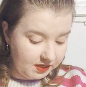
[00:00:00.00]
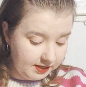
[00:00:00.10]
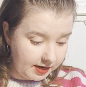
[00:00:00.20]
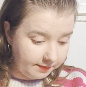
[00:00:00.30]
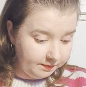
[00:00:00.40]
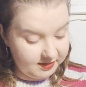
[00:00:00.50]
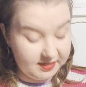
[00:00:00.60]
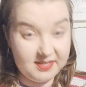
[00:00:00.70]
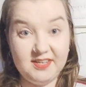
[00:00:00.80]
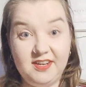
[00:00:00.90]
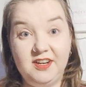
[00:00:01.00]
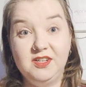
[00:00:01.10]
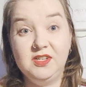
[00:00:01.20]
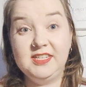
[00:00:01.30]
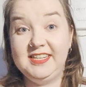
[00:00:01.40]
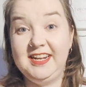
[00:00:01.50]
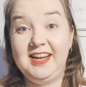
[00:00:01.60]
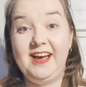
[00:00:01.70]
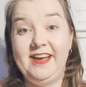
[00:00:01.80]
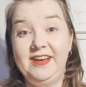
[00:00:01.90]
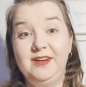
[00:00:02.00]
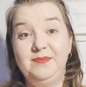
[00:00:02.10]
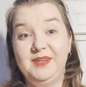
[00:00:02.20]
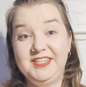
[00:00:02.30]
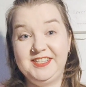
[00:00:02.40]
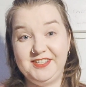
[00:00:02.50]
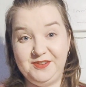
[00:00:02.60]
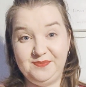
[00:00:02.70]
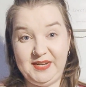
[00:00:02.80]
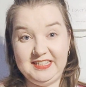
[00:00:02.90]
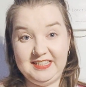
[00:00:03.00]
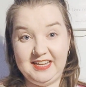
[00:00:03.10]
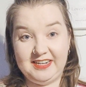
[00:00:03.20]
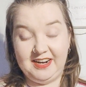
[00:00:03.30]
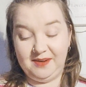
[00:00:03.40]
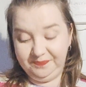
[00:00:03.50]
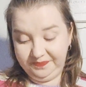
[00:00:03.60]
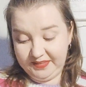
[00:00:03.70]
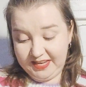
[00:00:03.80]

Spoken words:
Yeah, still I must admit that